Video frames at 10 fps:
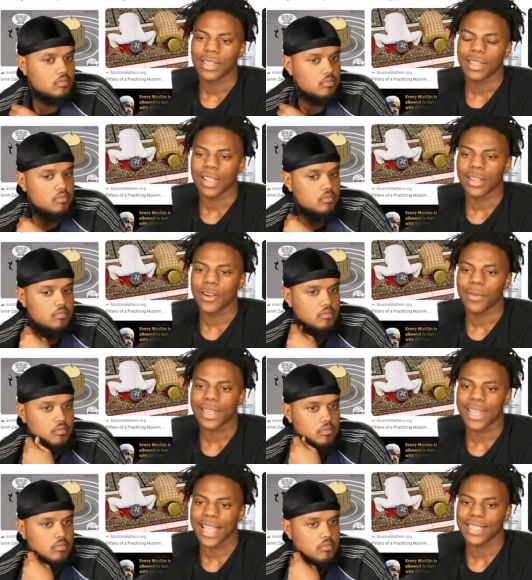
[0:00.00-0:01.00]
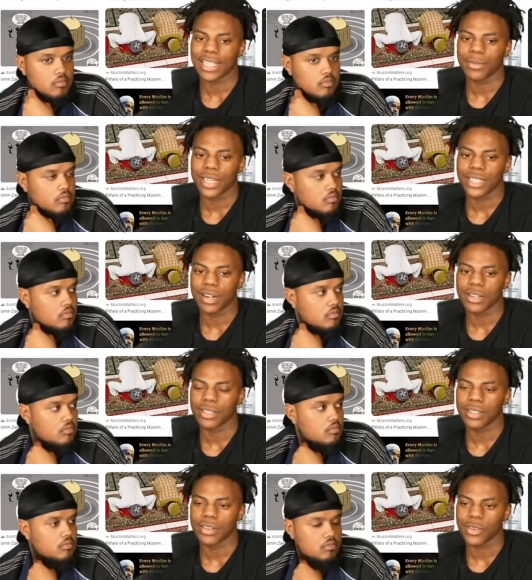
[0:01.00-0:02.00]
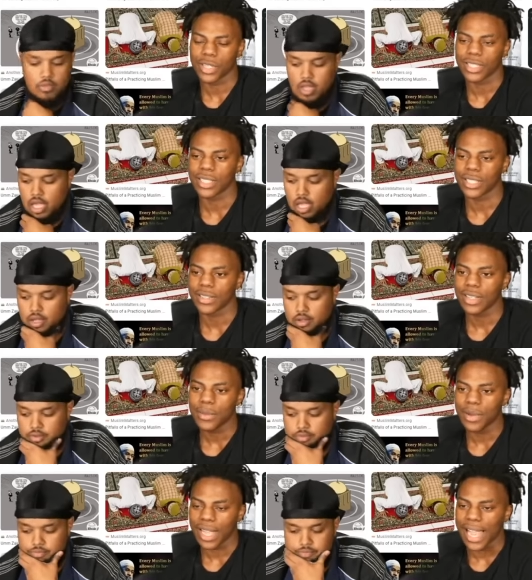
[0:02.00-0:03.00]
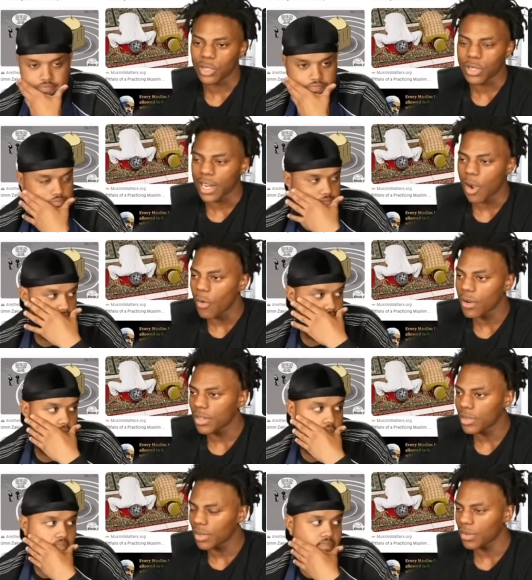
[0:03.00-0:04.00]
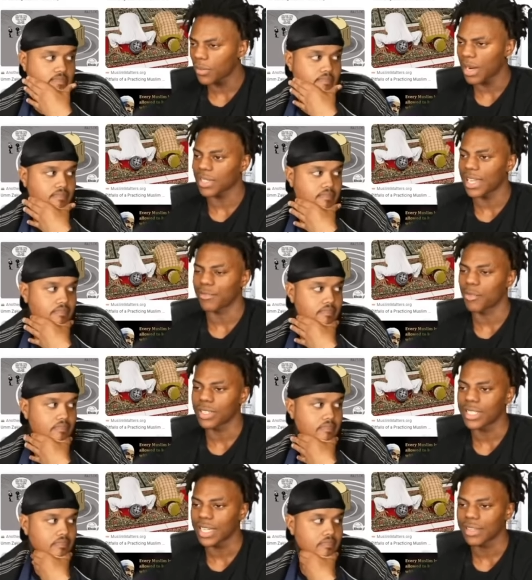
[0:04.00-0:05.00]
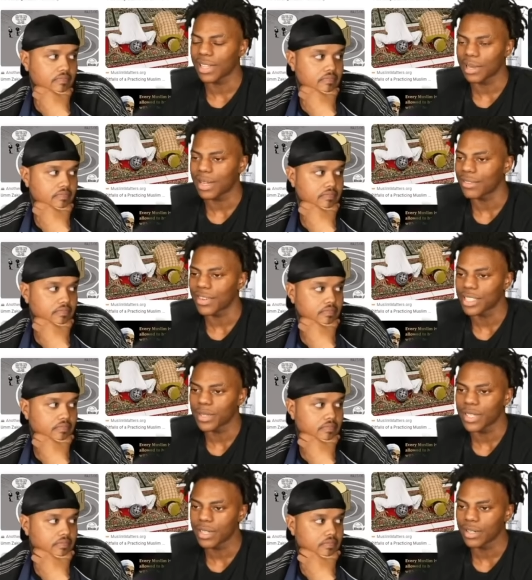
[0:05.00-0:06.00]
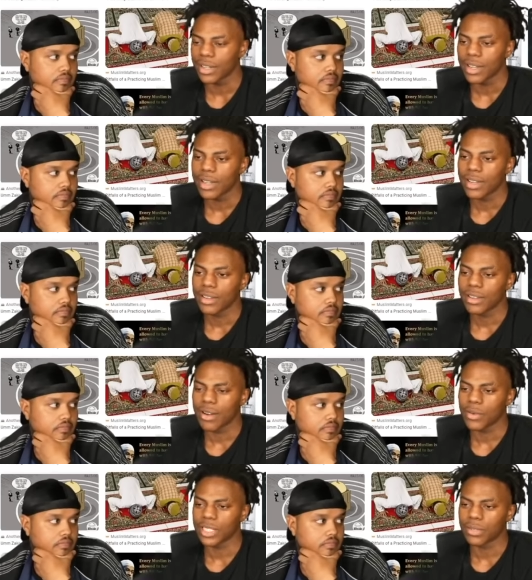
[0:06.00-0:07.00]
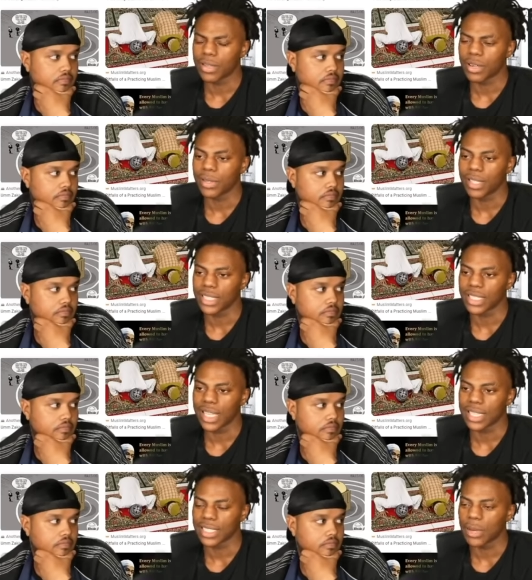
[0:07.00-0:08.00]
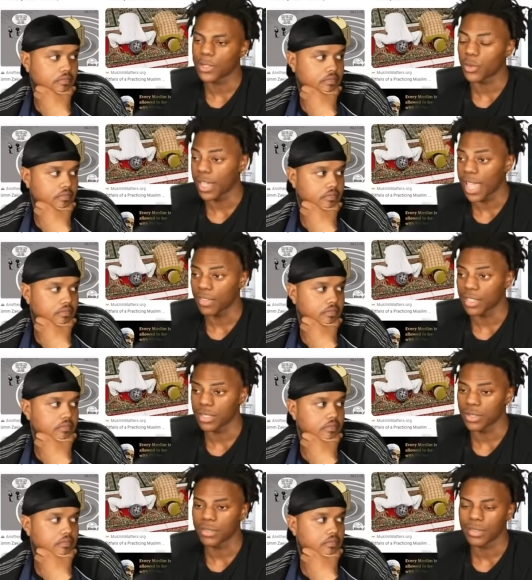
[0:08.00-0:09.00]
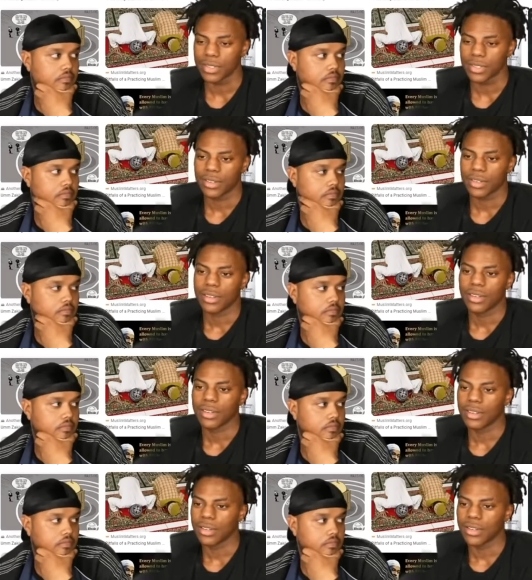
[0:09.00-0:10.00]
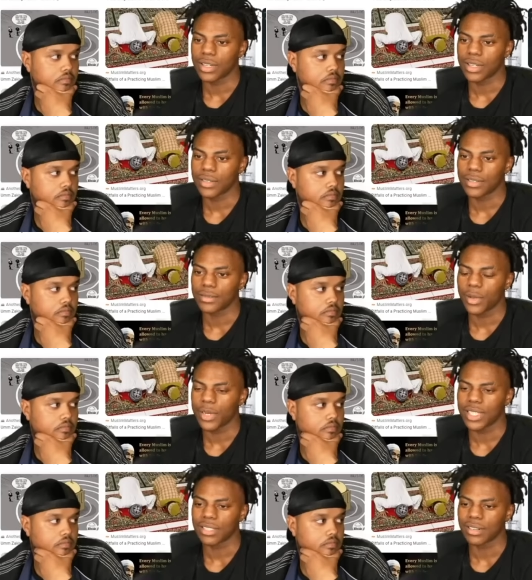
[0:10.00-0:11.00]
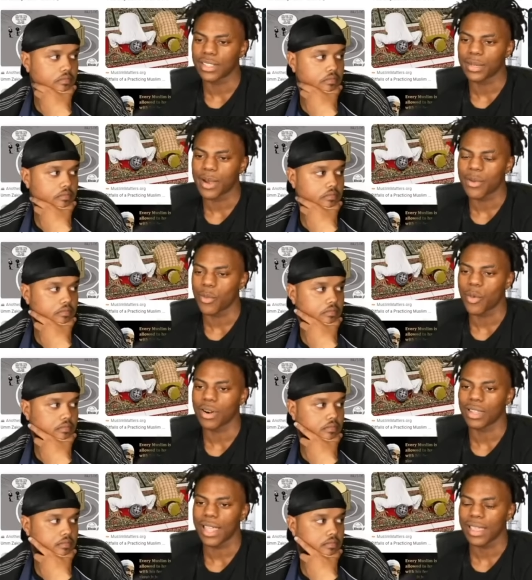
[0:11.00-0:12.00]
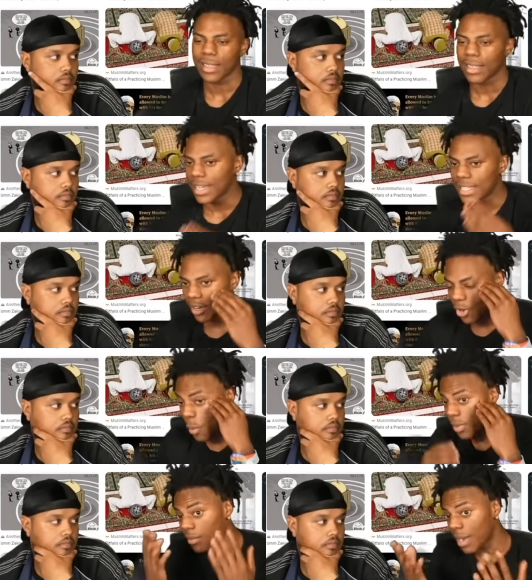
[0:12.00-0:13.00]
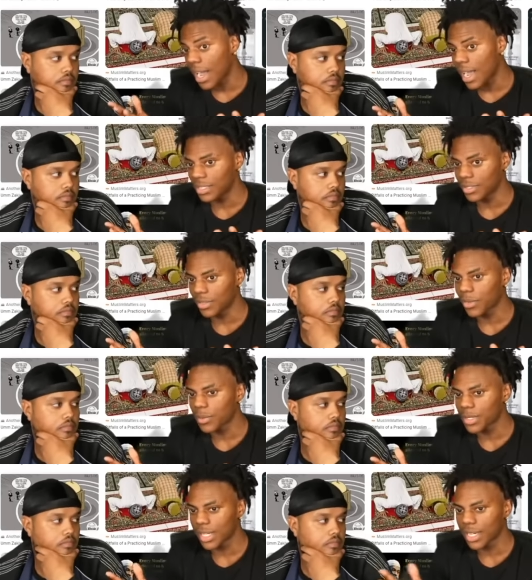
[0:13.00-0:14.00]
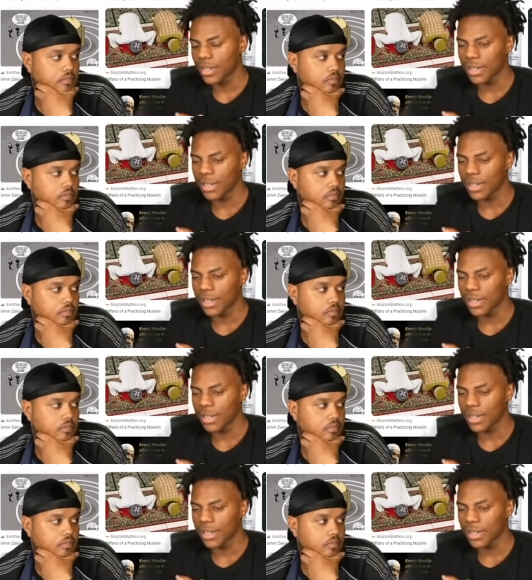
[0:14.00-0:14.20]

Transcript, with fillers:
Speaker 1: like, you know, my dad taking me to church, you know, Christian. Yeah. But, like, as you get older, you know, like, when I was, like, 14, like, my freshman year, you know, I was in a religion class because I went to a Catholic school. Mm. You know, um, we just learned about more, like, it started opening up my eyes, you know, you know mm. what I'm saying?